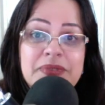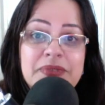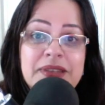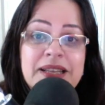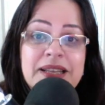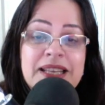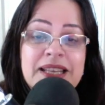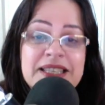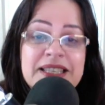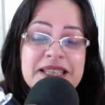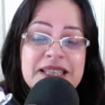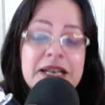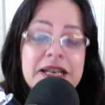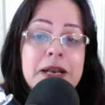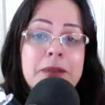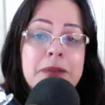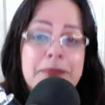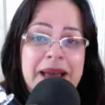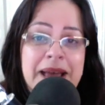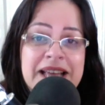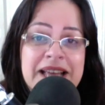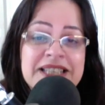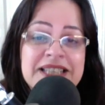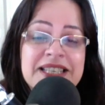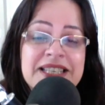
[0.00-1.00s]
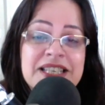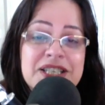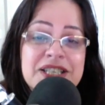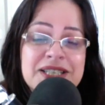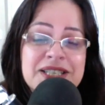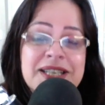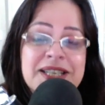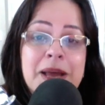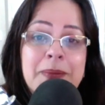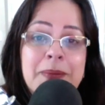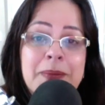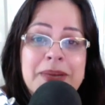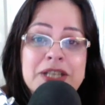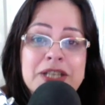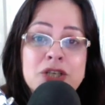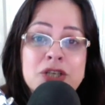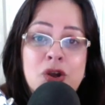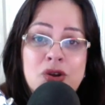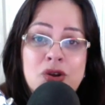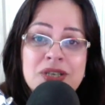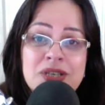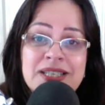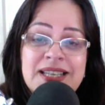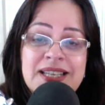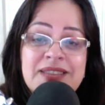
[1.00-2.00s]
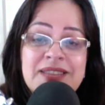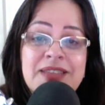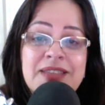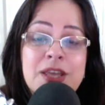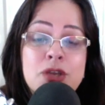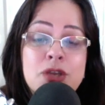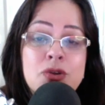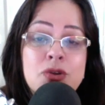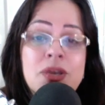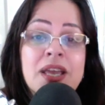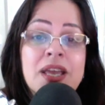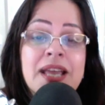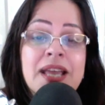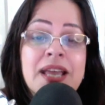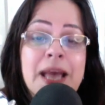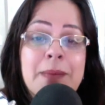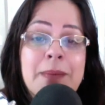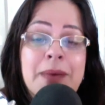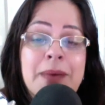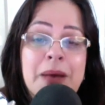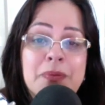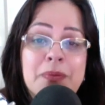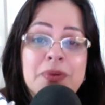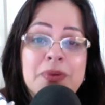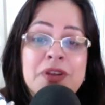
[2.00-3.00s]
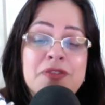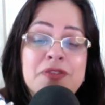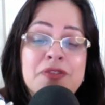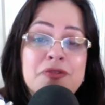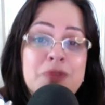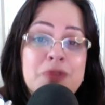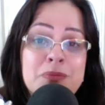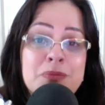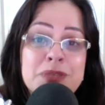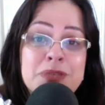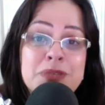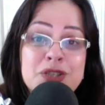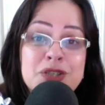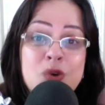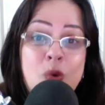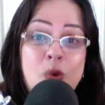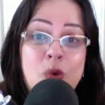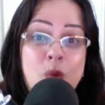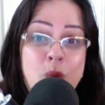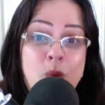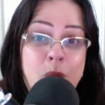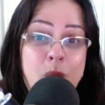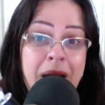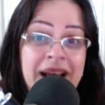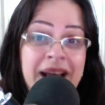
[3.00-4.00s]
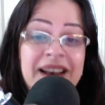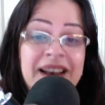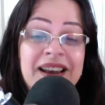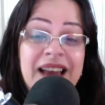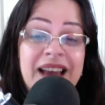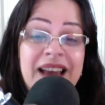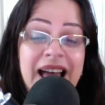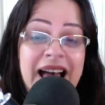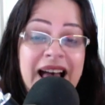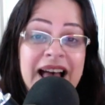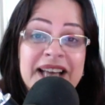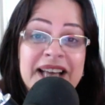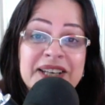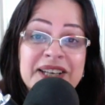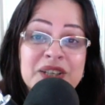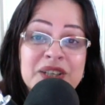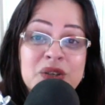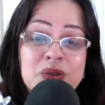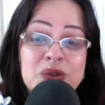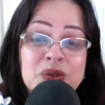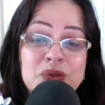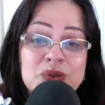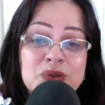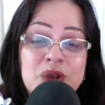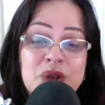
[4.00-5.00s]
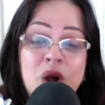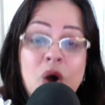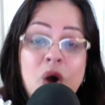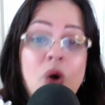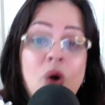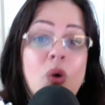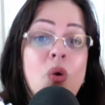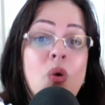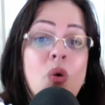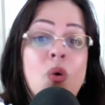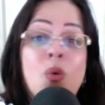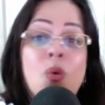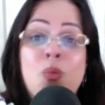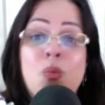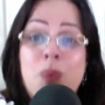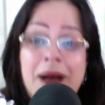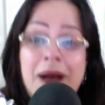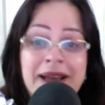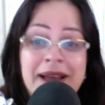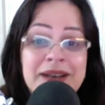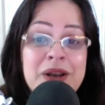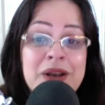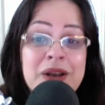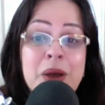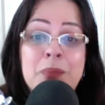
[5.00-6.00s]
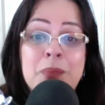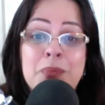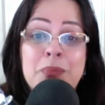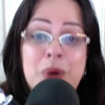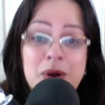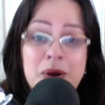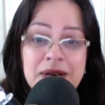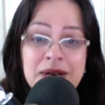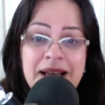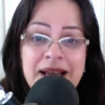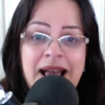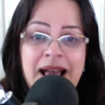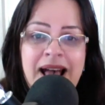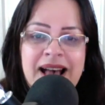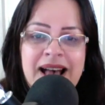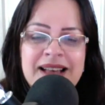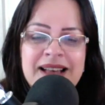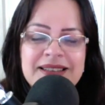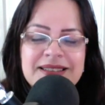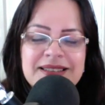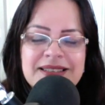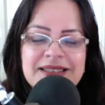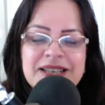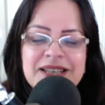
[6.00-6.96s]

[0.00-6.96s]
Isn't it amazing just how much content that you can come up with from just one article or one podcast?